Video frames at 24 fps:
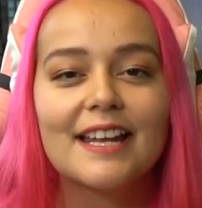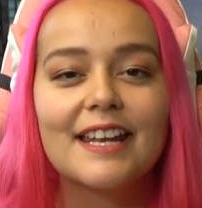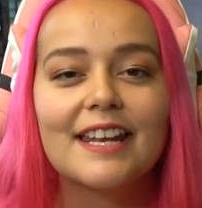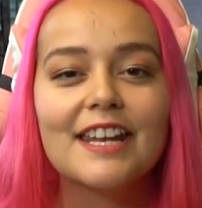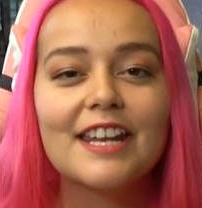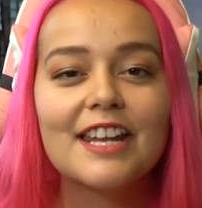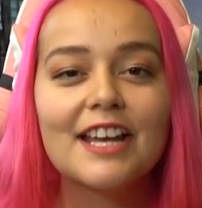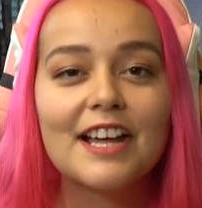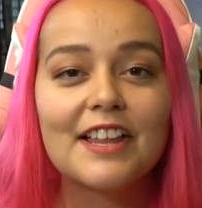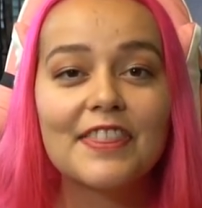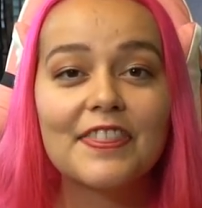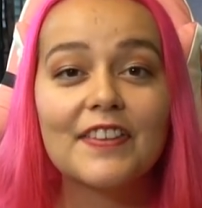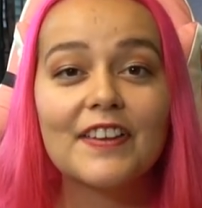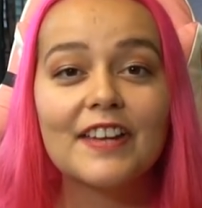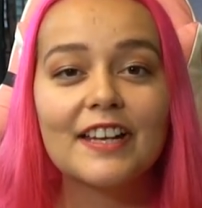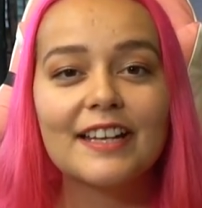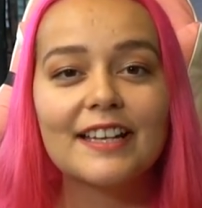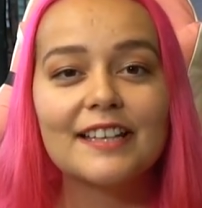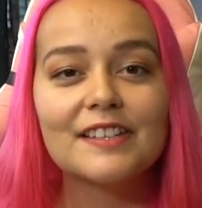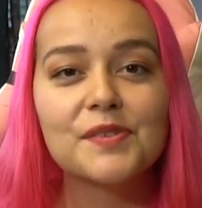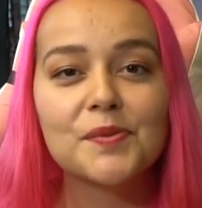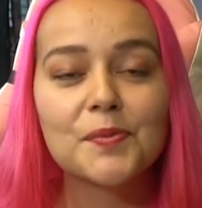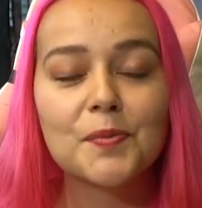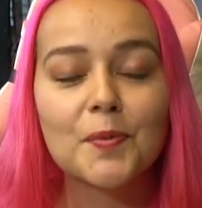Nothing
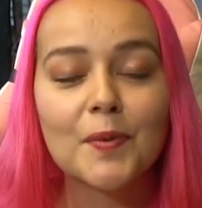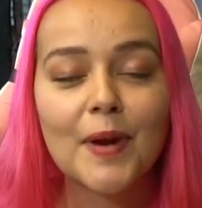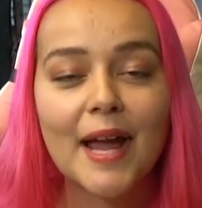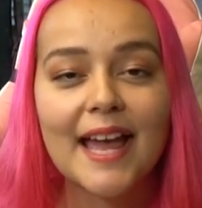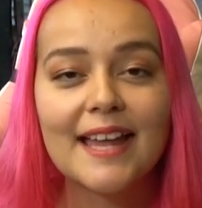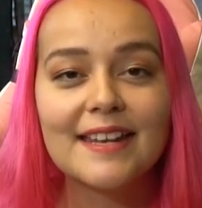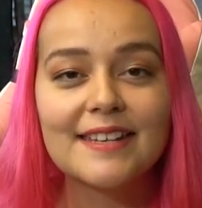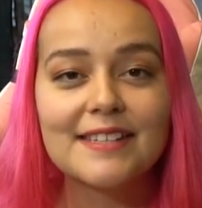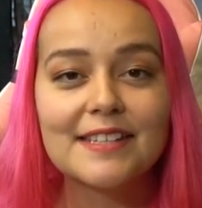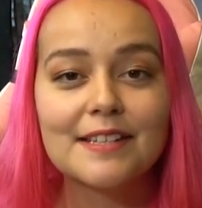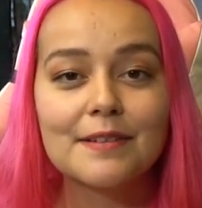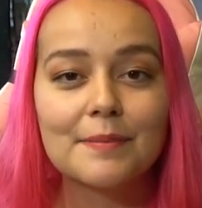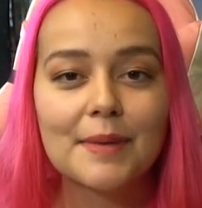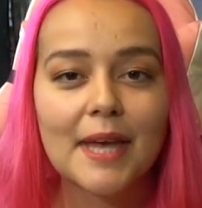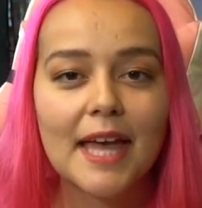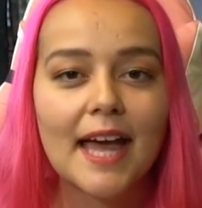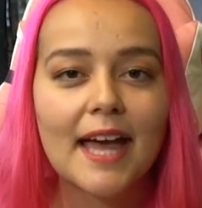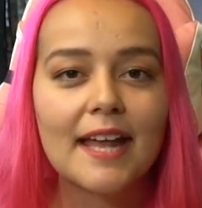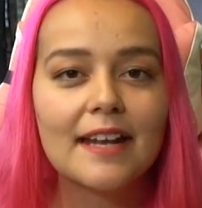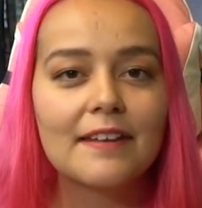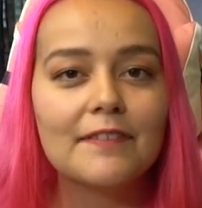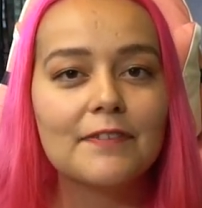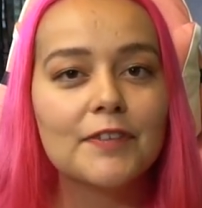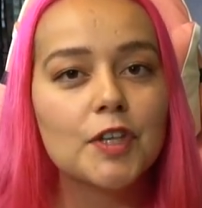is random.
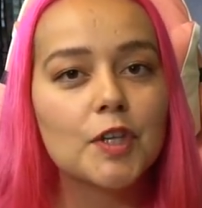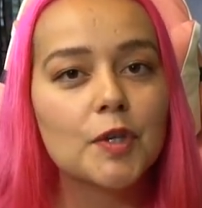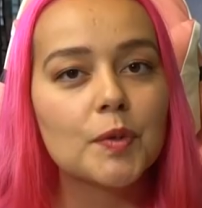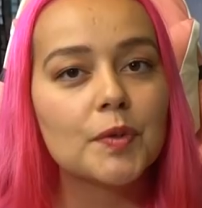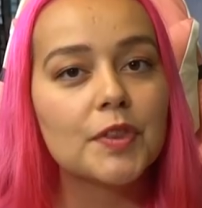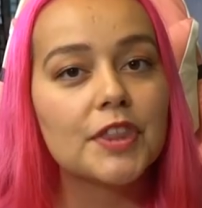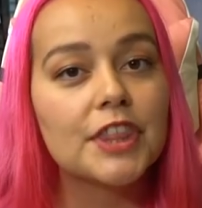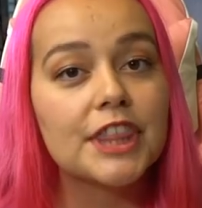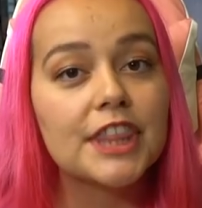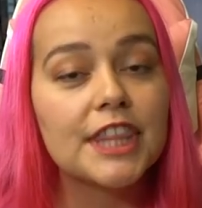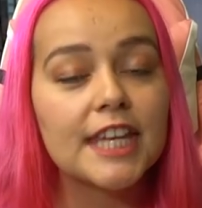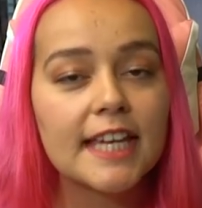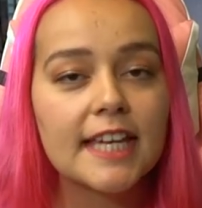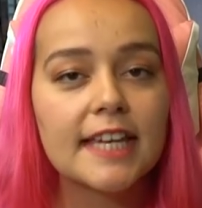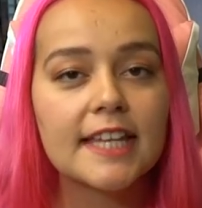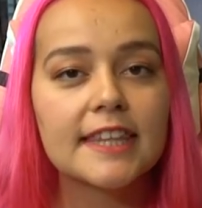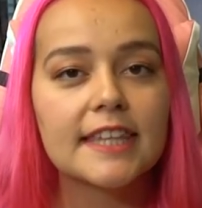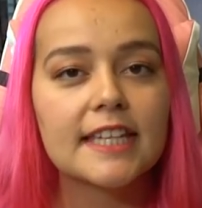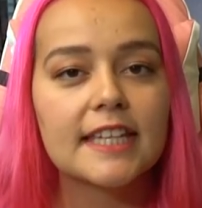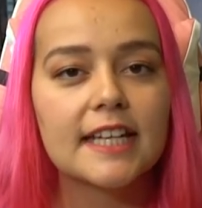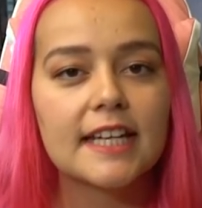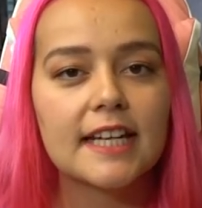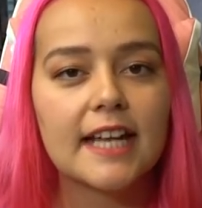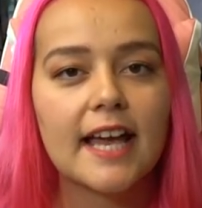And if you think
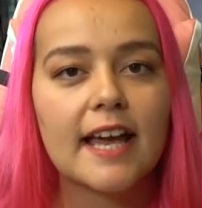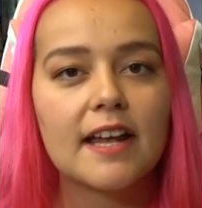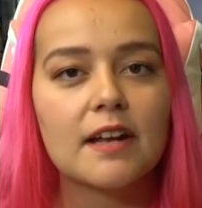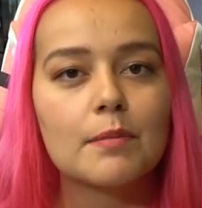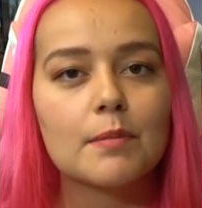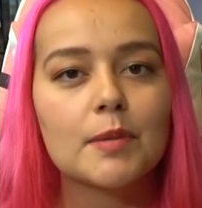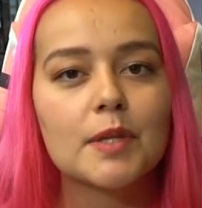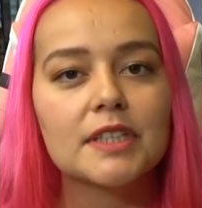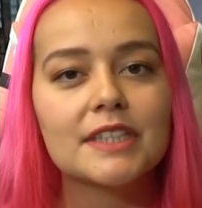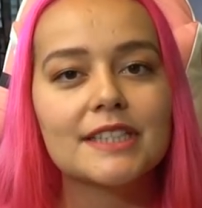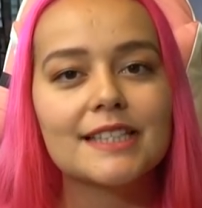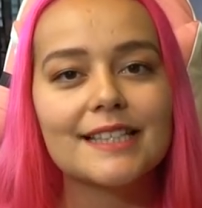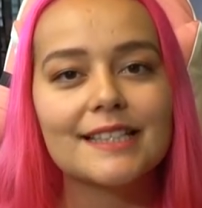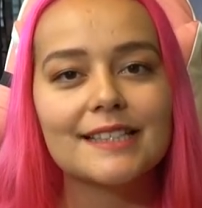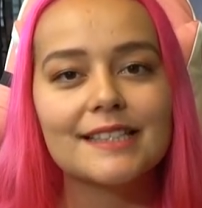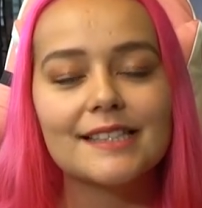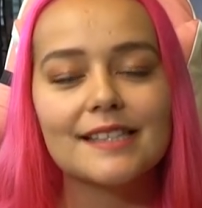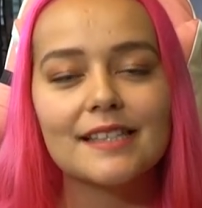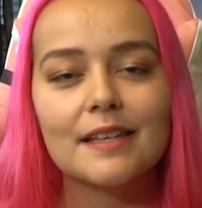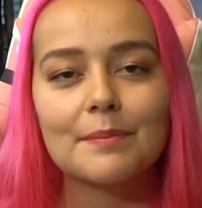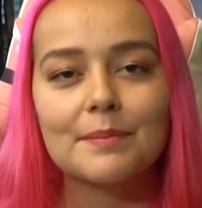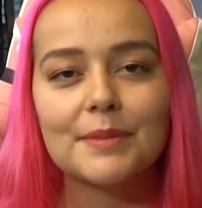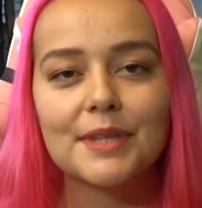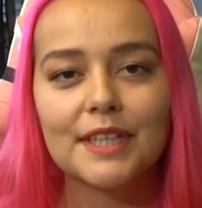that an animal did
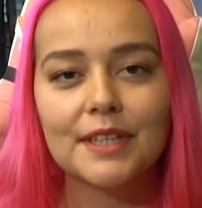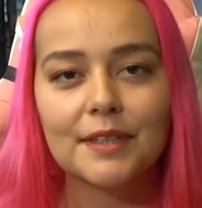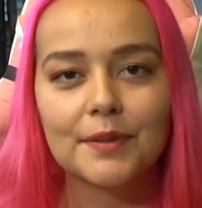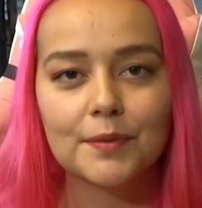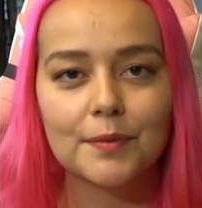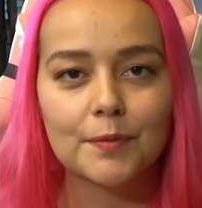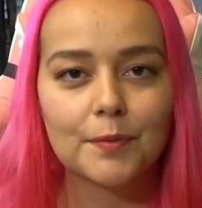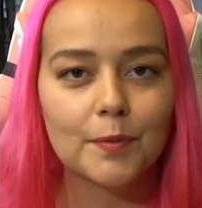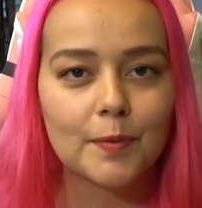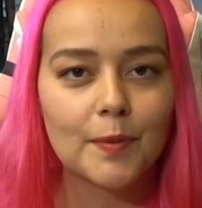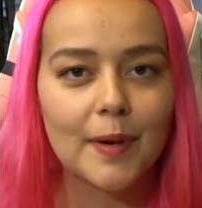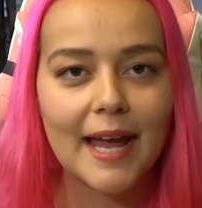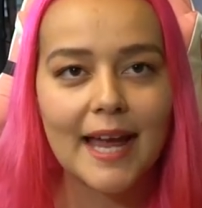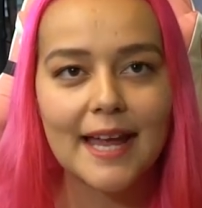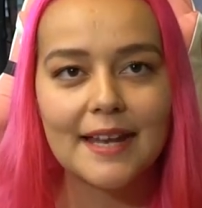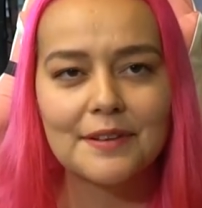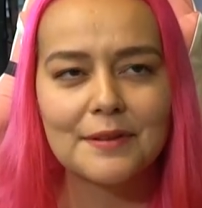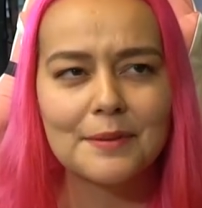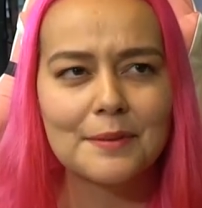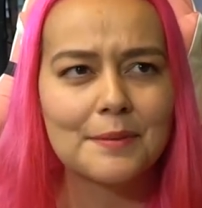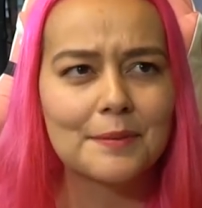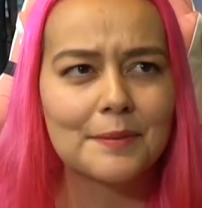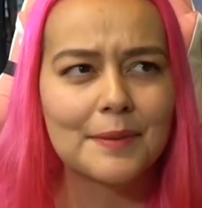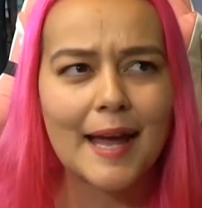something
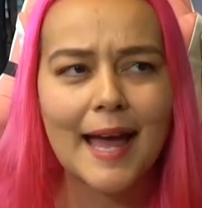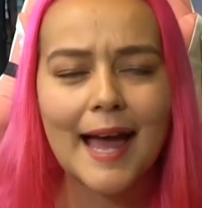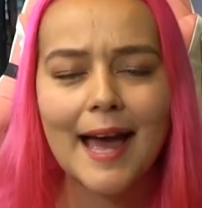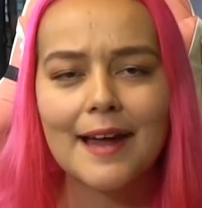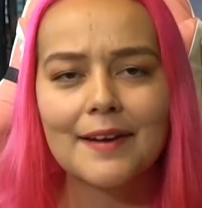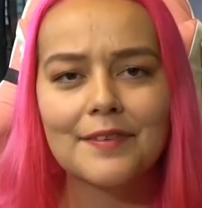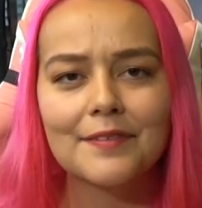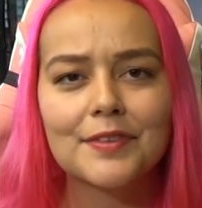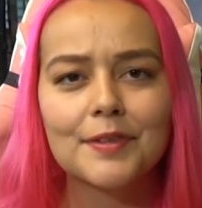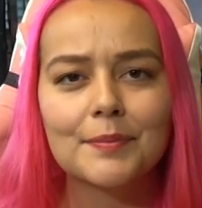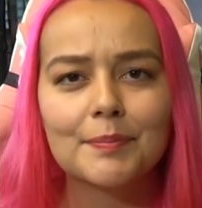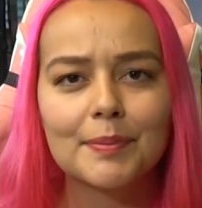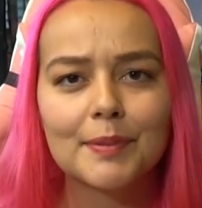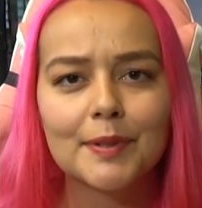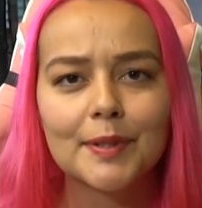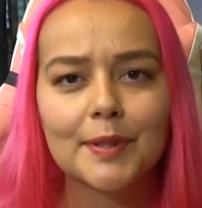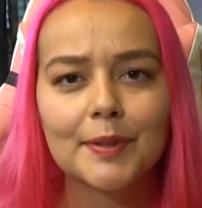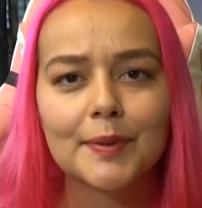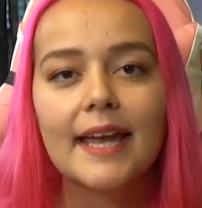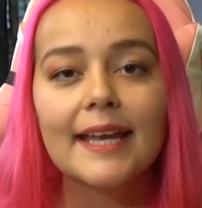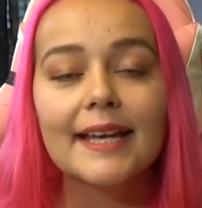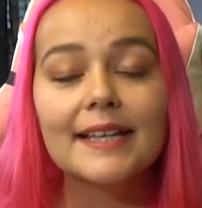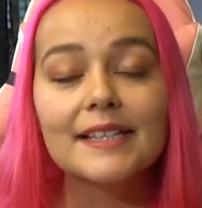random or out of the blue,